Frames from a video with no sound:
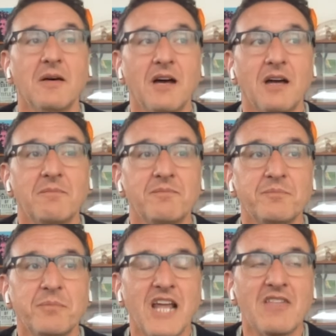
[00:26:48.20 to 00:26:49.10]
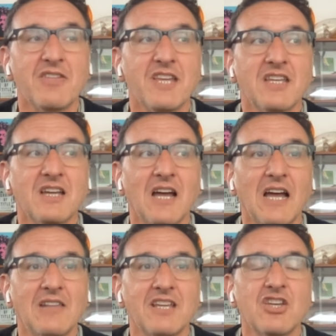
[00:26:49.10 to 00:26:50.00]
Uh, but I think
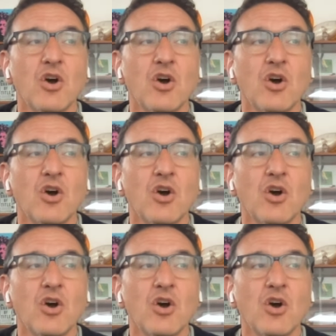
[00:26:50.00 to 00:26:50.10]
I think